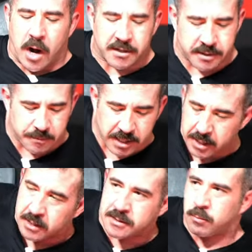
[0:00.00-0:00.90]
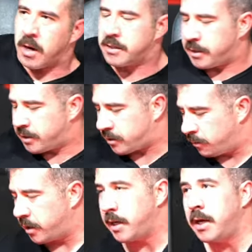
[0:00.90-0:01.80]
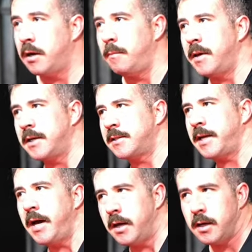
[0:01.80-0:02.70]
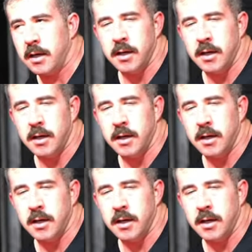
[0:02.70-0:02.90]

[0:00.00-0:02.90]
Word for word: watching somebody hit a big set,